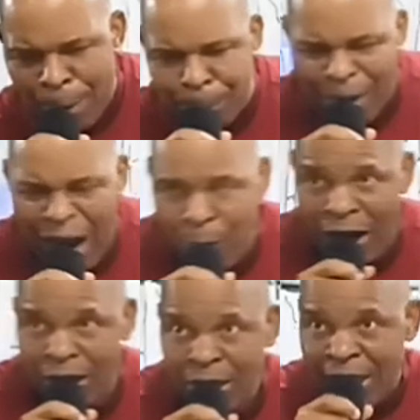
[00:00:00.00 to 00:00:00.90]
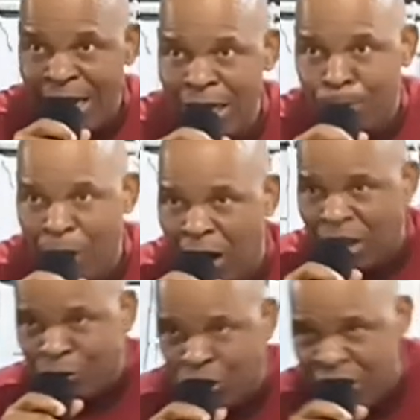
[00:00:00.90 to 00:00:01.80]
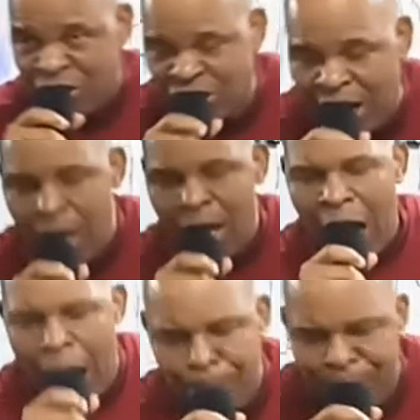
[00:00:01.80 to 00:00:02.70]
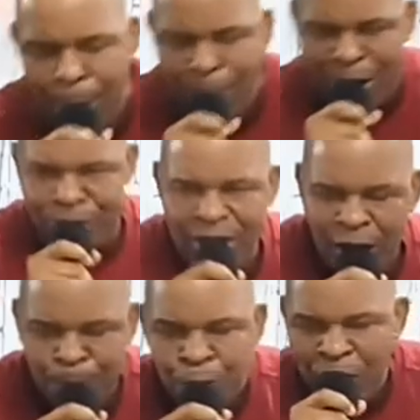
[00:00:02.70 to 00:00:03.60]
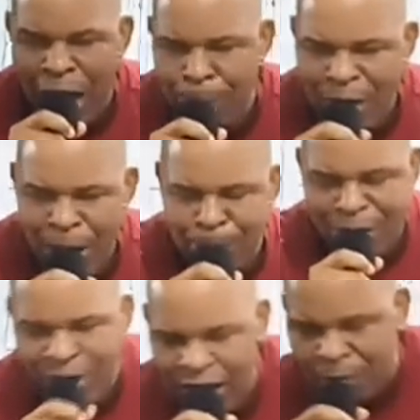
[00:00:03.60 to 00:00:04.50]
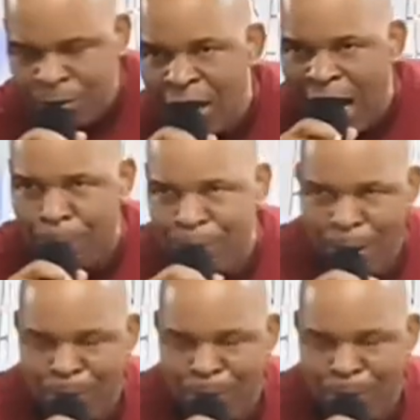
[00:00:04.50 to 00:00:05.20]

power in the blood of Jesus Christ. Appear by fire. Appear by fire. Appear by